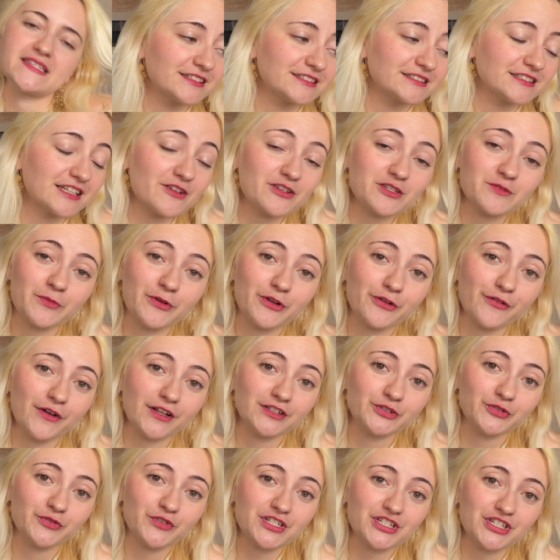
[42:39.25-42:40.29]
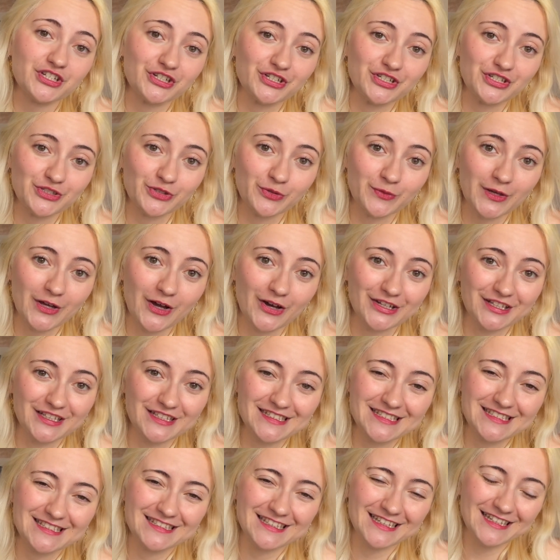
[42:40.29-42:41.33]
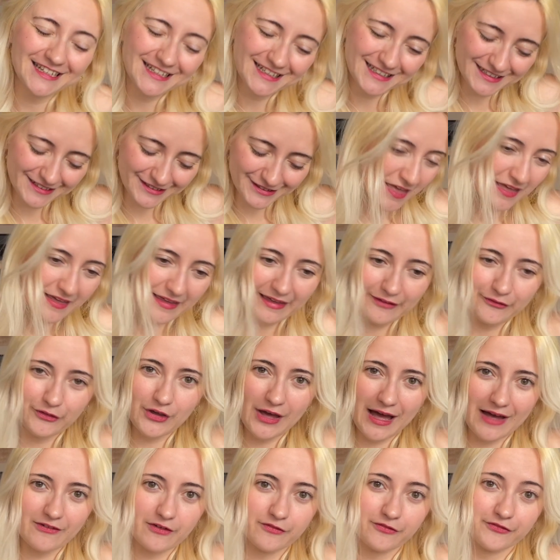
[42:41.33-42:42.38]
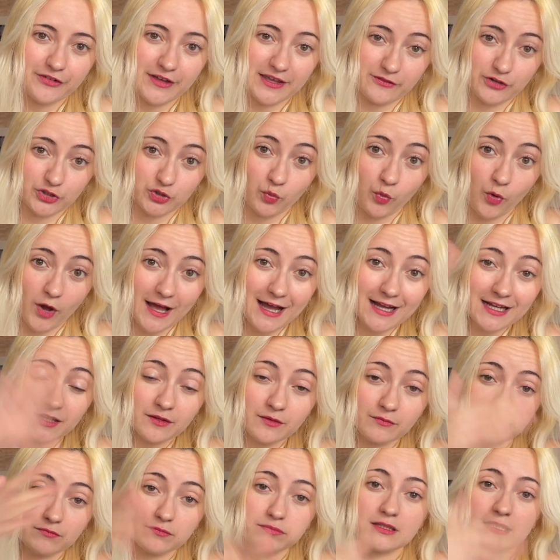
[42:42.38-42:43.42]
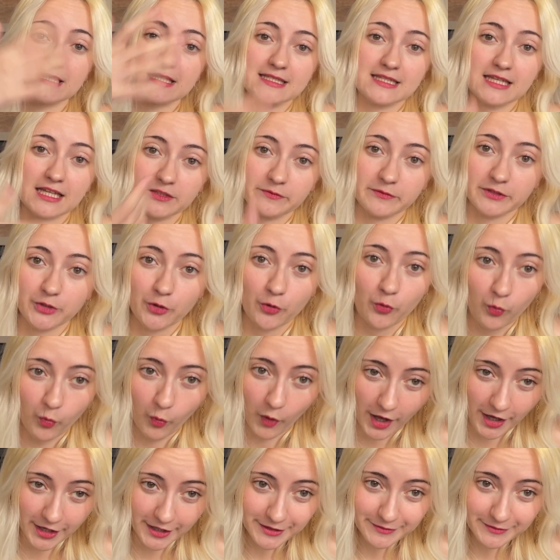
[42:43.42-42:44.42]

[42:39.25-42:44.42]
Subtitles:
That was pretty fun to research, to be honest. If you have a favorite wag, please let me know why.